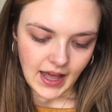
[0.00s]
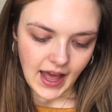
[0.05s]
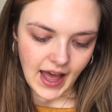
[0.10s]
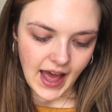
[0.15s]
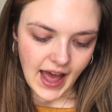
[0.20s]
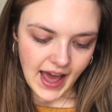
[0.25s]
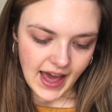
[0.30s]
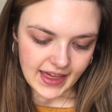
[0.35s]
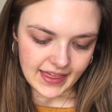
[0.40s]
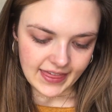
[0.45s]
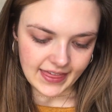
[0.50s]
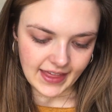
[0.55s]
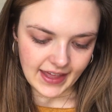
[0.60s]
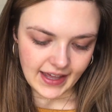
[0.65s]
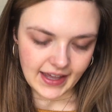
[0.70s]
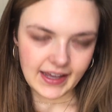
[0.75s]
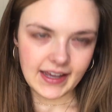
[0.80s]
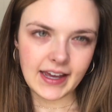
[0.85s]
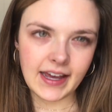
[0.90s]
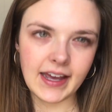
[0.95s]
I
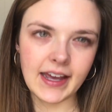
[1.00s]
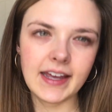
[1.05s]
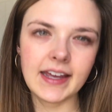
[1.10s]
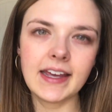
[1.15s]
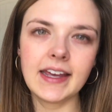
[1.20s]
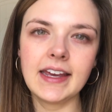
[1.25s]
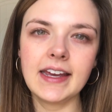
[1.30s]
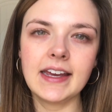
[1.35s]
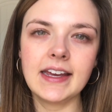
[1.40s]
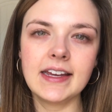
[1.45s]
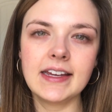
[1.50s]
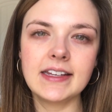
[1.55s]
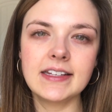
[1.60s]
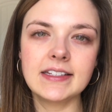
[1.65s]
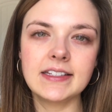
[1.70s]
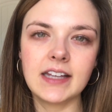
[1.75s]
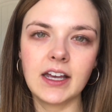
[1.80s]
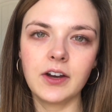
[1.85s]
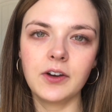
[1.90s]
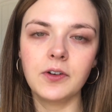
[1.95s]
think,
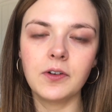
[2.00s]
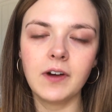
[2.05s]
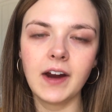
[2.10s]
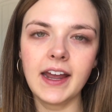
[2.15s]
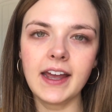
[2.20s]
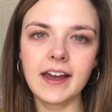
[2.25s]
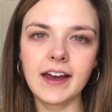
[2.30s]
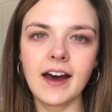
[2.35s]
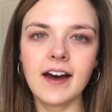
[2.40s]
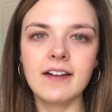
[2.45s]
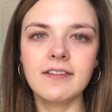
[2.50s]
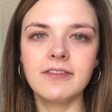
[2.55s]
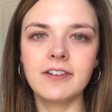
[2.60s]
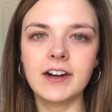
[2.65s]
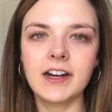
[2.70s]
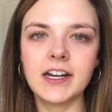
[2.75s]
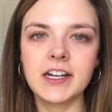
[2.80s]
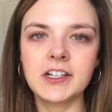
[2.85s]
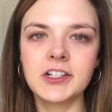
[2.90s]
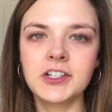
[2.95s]
is great
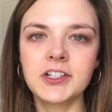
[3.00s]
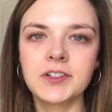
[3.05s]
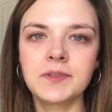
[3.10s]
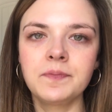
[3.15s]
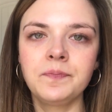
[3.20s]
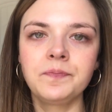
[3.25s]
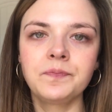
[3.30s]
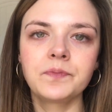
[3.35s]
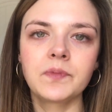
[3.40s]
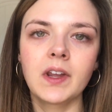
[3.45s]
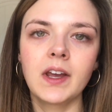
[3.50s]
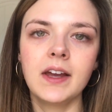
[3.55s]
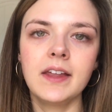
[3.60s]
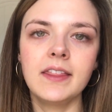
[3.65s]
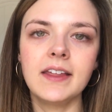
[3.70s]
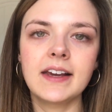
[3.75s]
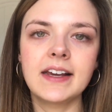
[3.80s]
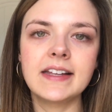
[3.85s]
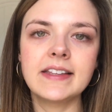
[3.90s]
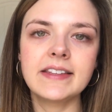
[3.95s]
coverage.
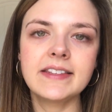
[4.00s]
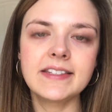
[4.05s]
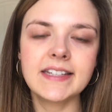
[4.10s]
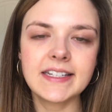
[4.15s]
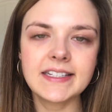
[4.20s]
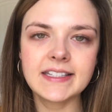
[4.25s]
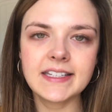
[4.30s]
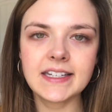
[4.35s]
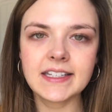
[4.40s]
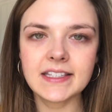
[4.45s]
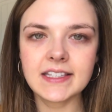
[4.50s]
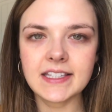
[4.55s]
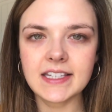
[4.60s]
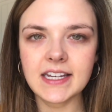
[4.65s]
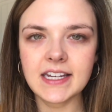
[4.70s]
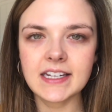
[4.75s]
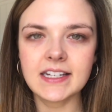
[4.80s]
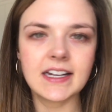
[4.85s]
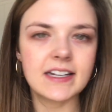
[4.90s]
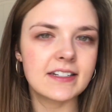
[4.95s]
The
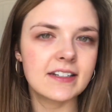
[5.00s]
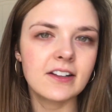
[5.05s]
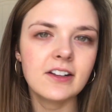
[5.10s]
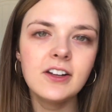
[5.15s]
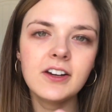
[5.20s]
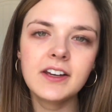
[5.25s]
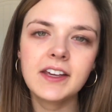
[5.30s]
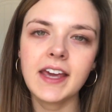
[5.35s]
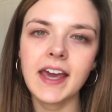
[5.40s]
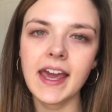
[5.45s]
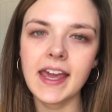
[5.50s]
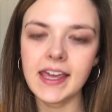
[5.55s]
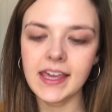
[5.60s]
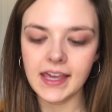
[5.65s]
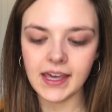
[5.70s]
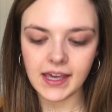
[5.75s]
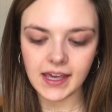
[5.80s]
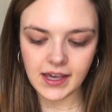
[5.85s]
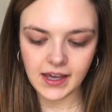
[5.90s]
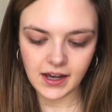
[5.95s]
consistency doesn't look
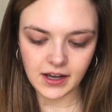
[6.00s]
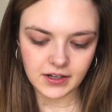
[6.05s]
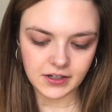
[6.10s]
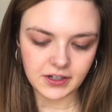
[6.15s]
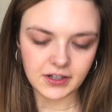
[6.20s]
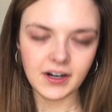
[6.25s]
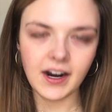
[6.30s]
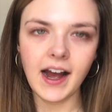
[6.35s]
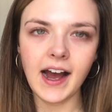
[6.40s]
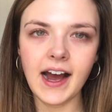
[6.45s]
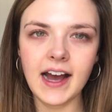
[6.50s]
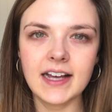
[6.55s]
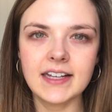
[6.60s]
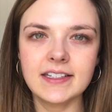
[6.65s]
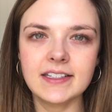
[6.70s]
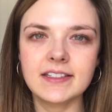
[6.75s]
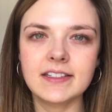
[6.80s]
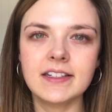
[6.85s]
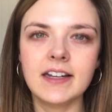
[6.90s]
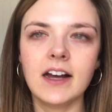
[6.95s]
cakey under your eyes.
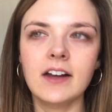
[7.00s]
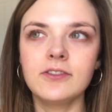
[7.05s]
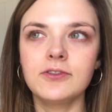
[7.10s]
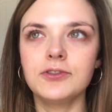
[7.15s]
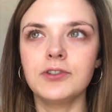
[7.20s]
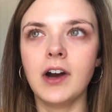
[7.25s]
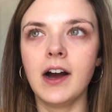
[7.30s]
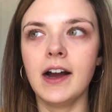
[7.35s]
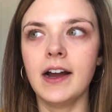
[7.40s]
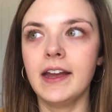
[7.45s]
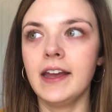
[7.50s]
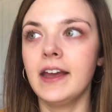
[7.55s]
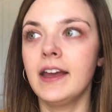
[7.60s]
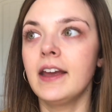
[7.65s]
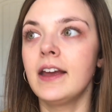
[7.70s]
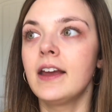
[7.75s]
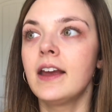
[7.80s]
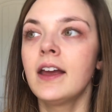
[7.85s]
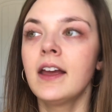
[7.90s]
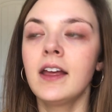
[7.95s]
It's not
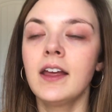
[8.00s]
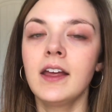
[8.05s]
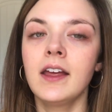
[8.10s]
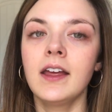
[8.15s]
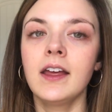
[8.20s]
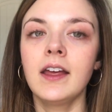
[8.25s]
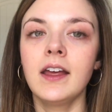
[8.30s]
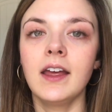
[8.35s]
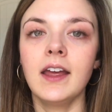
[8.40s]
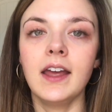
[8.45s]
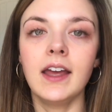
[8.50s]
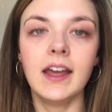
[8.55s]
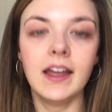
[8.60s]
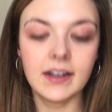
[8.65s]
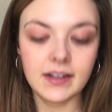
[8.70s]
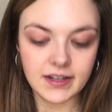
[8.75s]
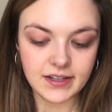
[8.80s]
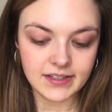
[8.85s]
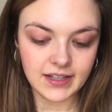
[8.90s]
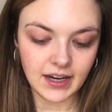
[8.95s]
drying.
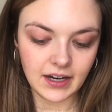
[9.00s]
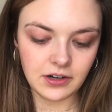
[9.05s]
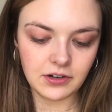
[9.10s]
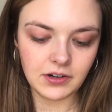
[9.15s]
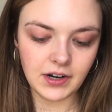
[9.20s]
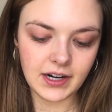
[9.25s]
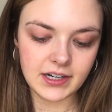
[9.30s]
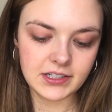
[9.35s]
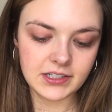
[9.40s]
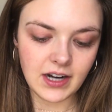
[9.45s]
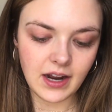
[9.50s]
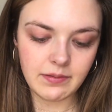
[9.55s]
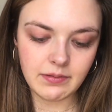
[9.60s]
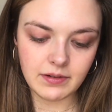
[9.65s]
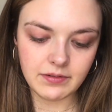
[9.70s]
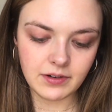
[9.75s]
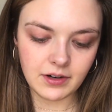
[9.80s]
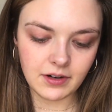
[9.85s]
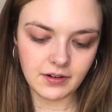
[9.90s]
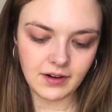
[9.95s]
It does a great job
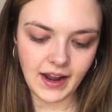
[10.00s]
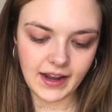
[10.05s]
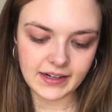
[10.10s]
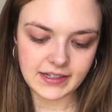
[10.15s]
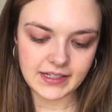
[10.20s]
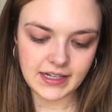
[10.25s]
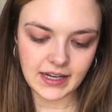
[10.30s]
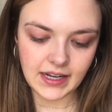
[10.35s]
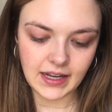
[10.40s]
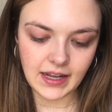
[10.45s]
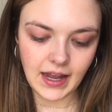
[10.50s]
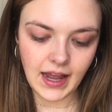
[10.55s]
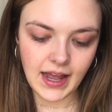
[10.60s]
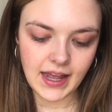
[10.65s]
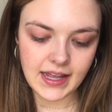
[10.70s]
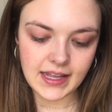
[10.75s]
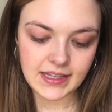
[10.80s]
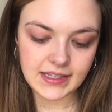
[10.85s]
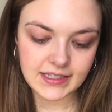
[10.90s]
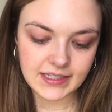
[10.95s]
of correcting.
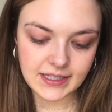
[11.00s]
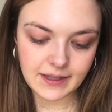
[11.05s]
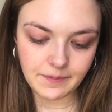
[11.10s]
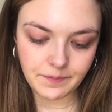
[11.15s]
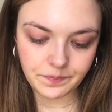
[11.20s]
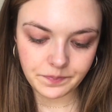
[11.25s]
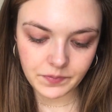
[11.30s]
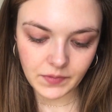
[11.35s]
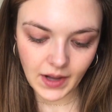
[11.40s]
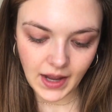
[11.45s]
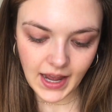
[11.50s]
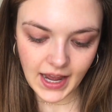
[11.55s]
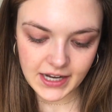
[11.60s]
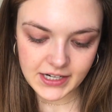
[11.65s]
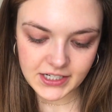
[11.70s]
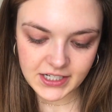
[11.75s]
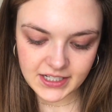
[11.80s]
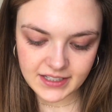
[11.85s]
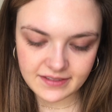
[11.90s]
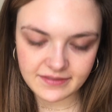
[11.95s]
It's I
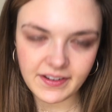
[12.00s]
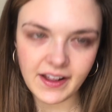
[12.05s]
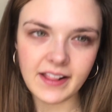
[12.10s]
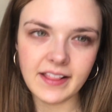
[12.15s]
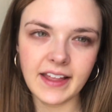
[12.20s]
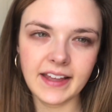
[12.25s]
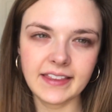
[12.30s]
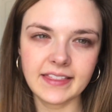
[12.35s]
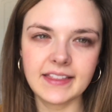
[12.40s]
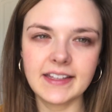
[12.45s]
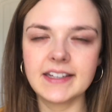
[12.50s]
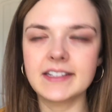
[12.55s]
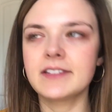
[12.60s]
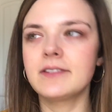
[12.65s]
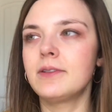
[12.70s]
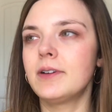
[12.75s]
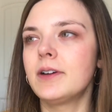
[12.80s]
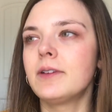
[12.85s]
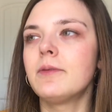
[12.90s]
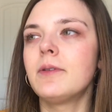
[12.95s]
just felt like this
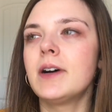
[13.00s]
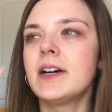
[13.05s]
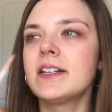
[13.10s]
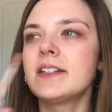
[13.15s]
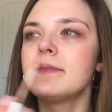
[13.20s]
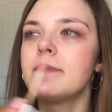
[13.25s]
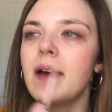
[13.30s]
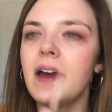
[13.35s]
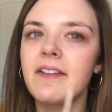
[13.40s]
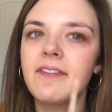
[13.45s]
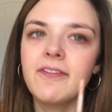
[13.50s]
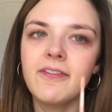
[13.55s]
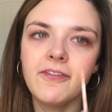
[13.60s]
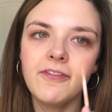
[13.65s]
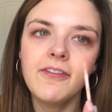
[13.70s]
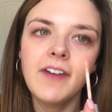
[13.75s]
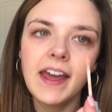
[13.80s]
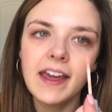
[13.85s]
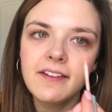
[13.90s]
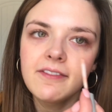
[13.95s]
one was my
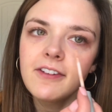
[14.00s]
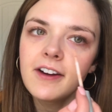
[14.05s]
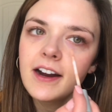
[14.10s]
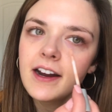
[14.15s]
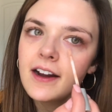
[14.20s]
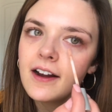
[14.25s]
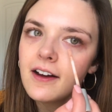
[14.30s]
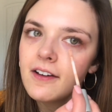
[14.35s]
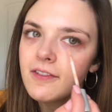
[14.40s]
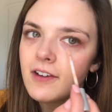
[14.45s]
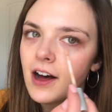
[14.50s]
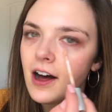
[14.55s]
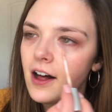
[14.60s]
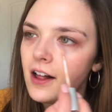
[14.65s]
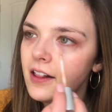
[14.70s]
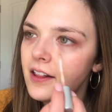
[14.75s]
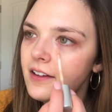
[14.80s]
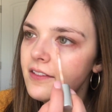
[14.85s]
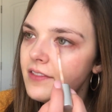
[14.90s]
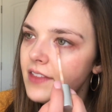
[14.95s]
favorite of
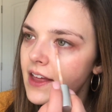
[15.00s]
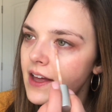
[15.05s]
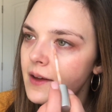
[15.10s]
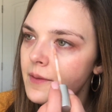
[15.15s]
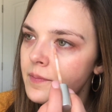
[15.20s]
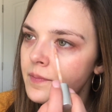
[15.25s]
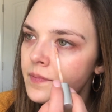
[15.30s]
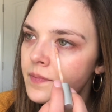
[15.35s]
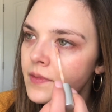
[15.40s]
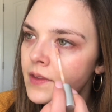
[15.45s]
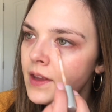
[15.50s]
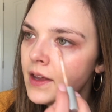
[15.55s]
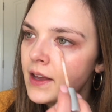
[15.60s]
all of them.